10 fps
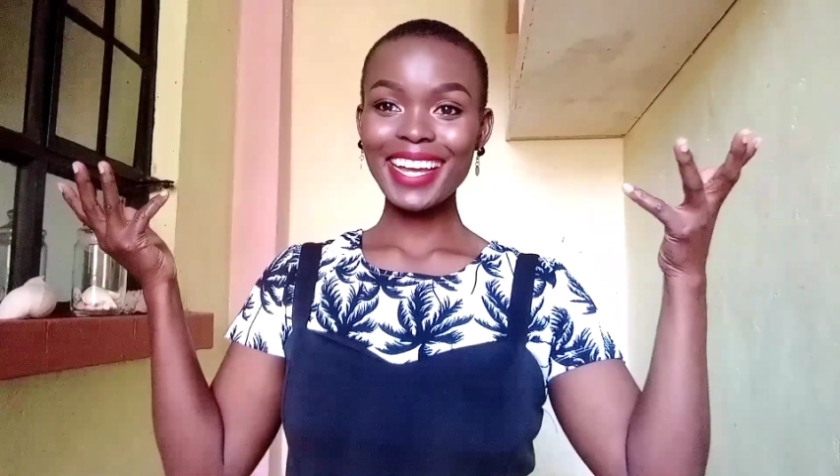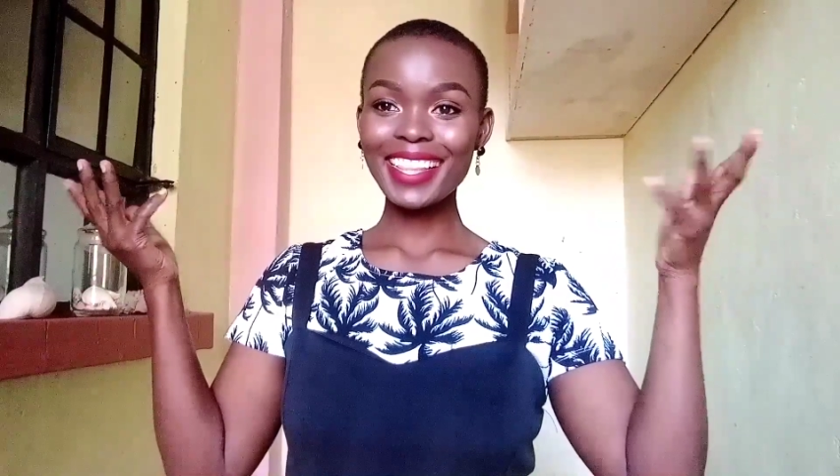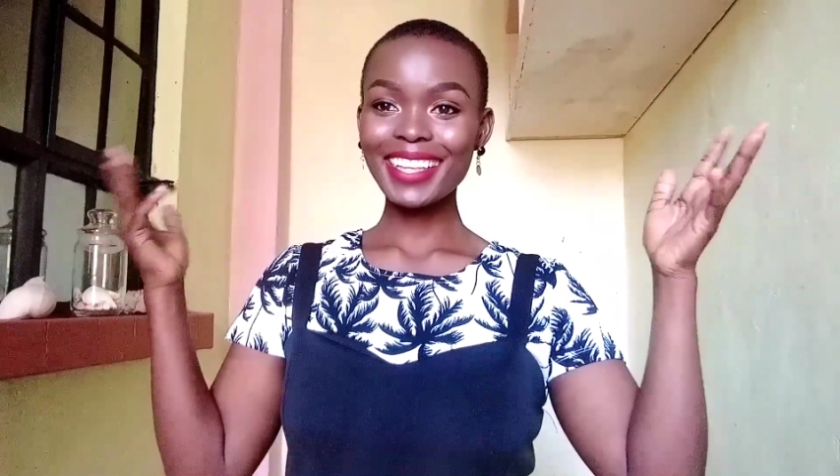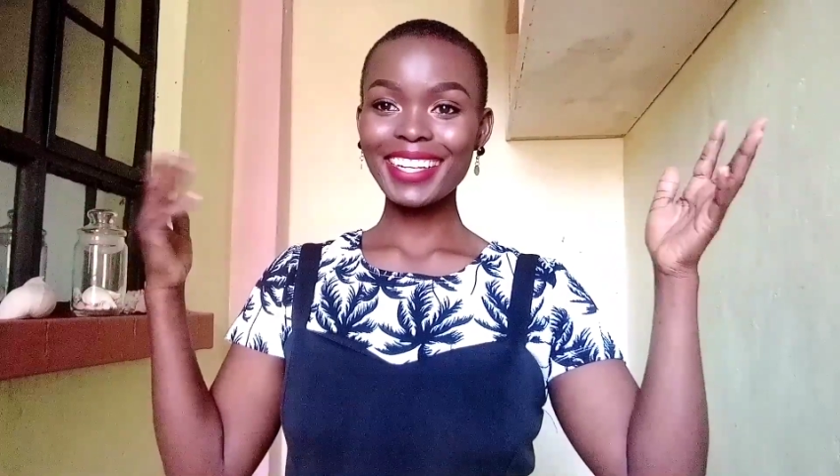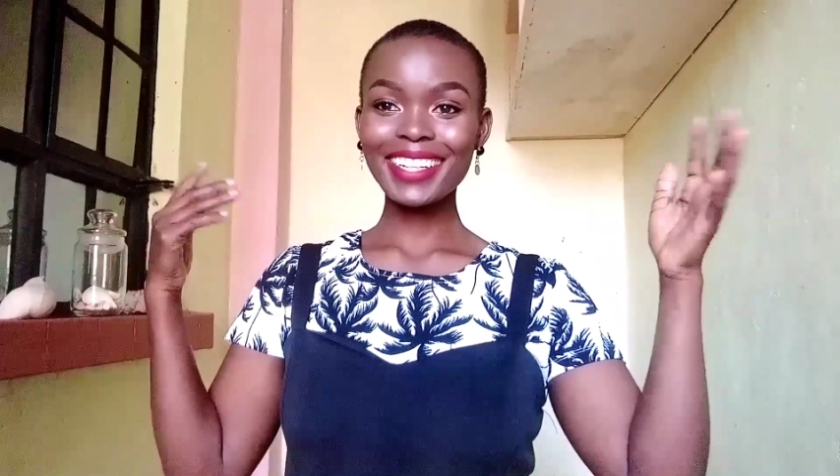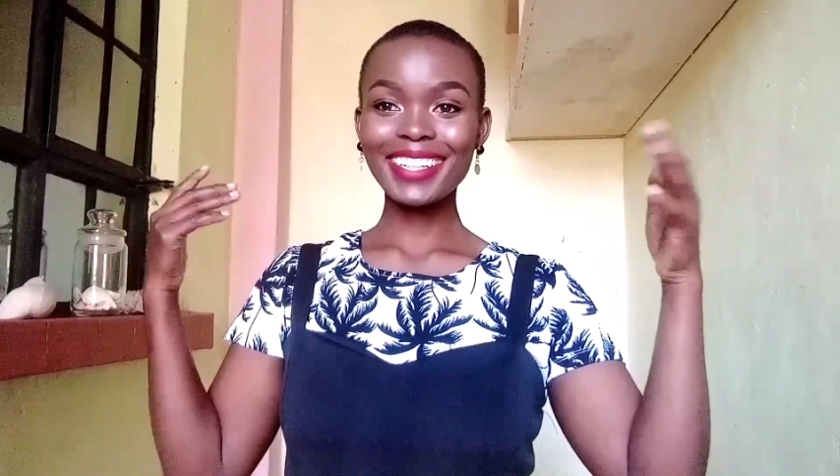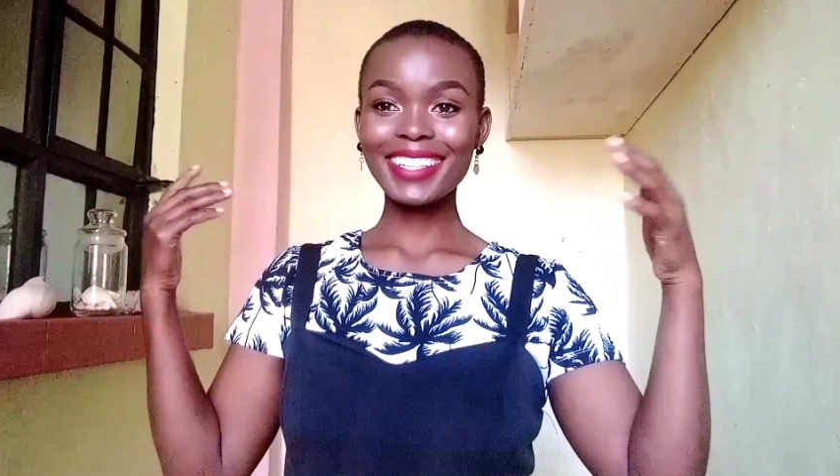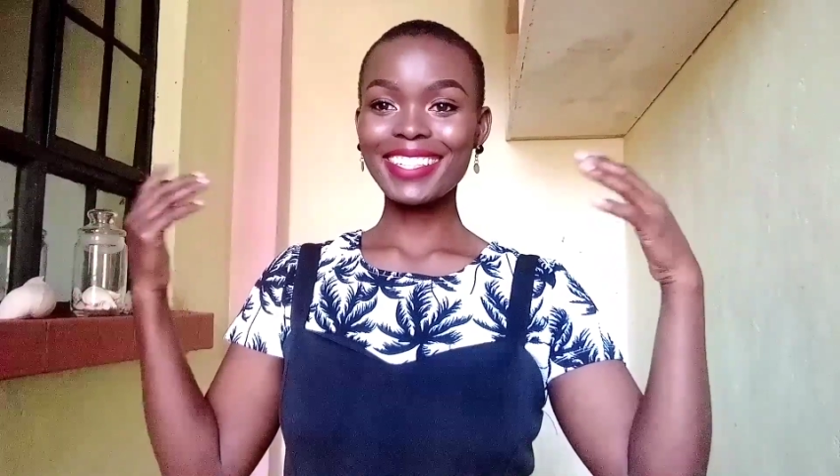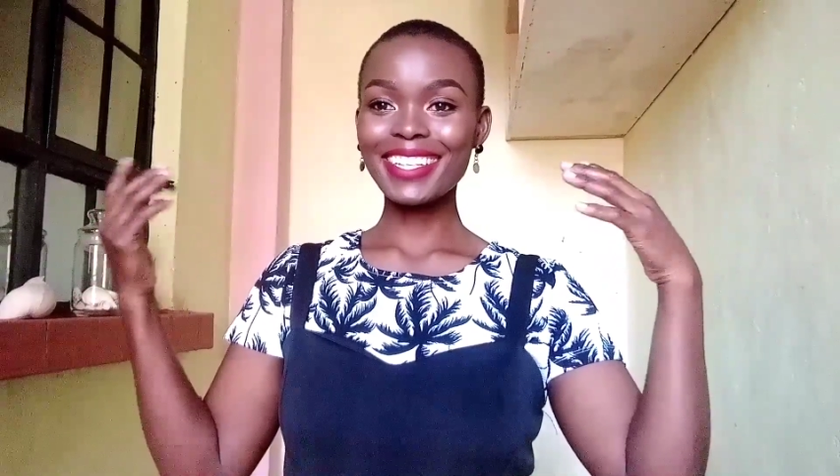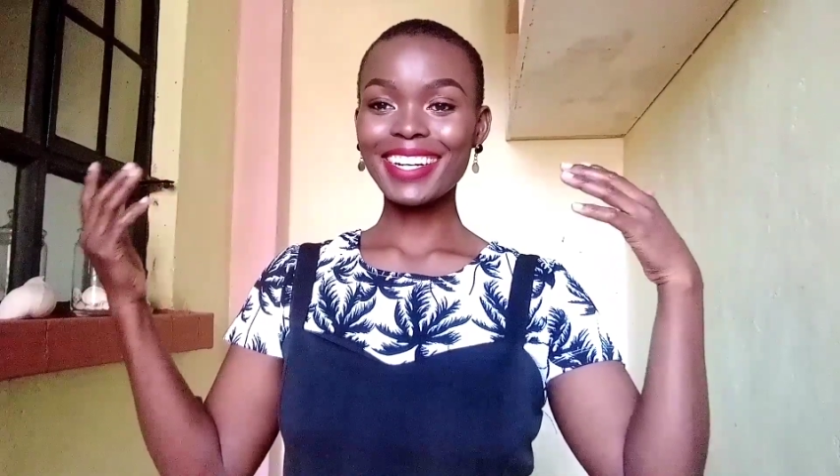I think
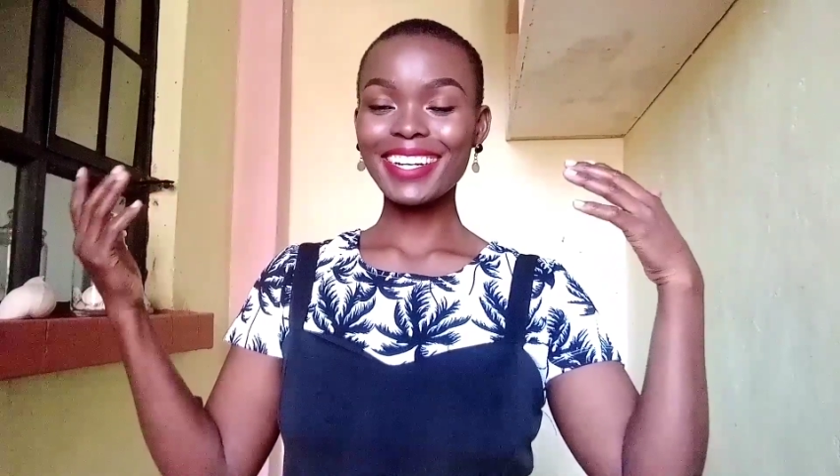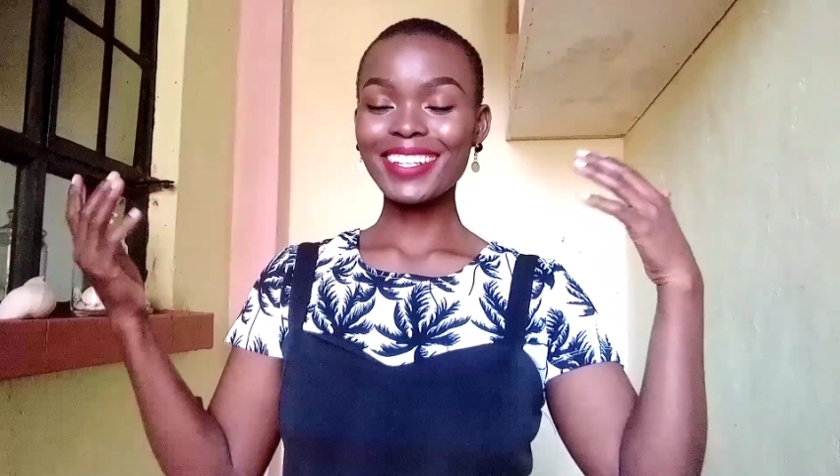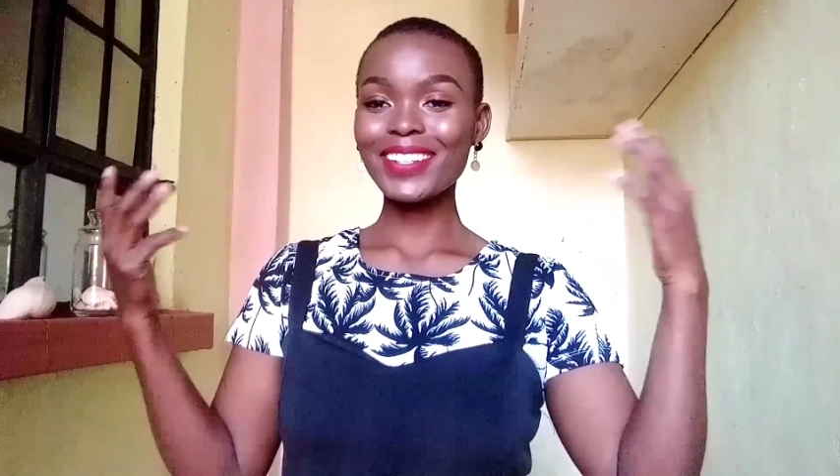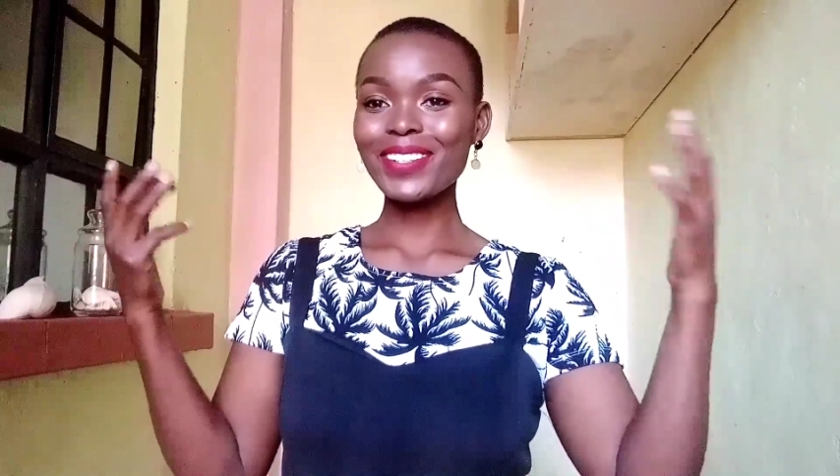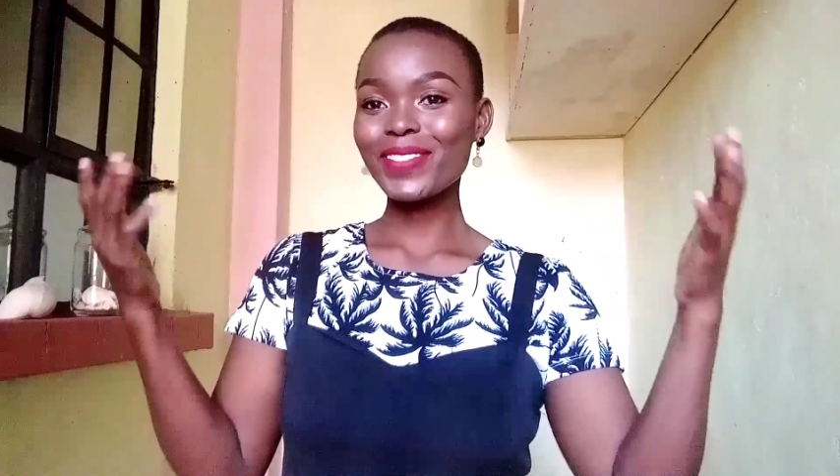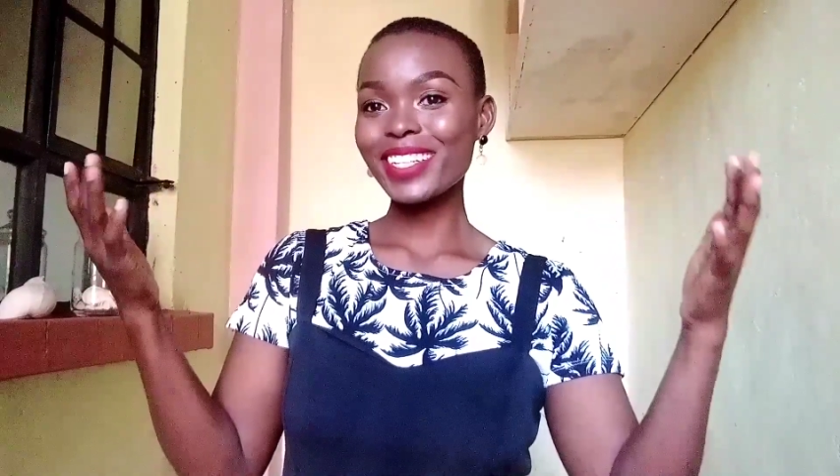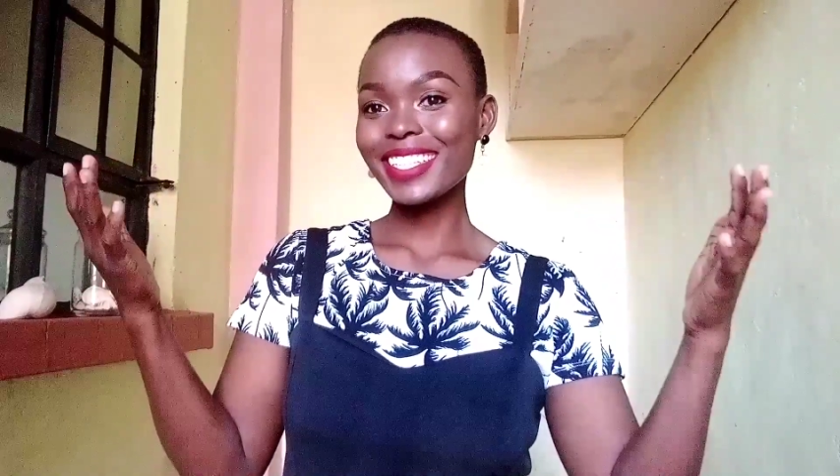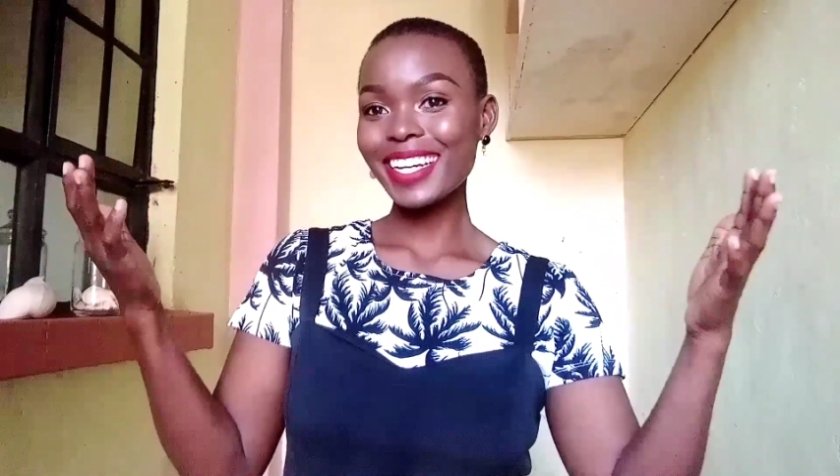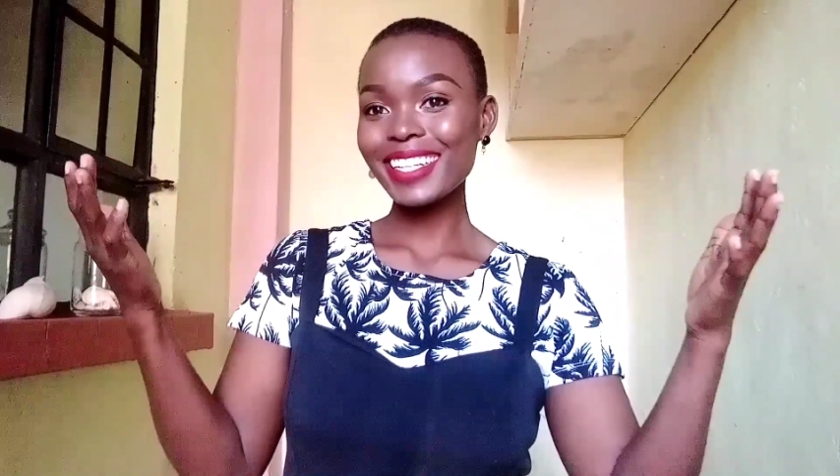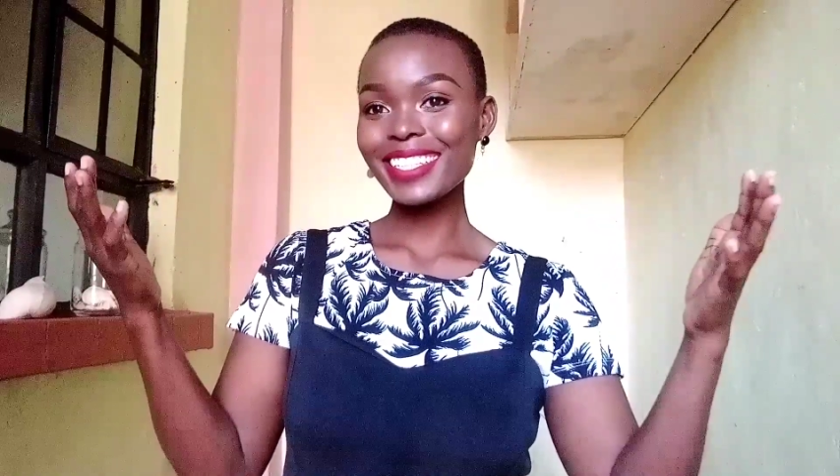it's good for
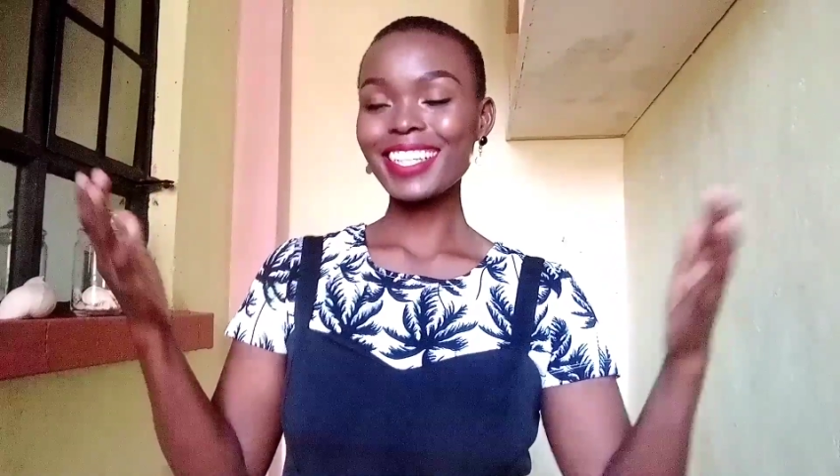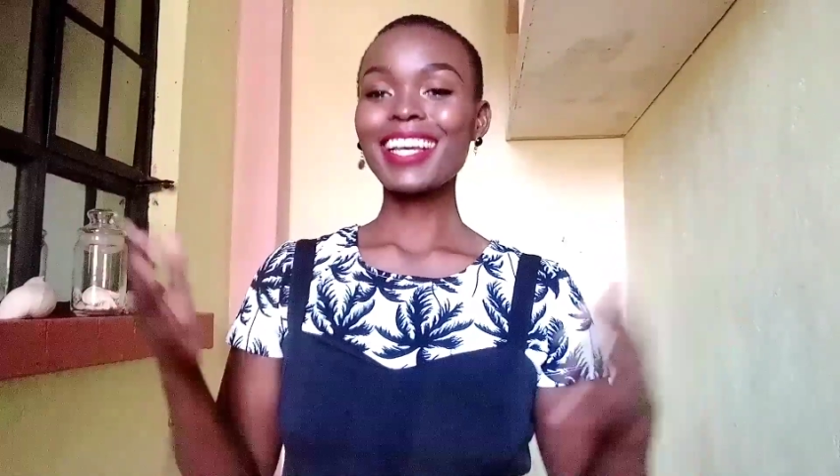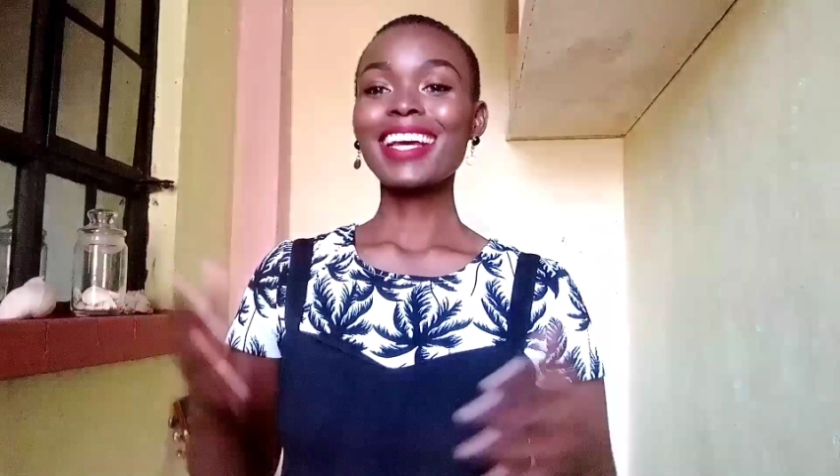change.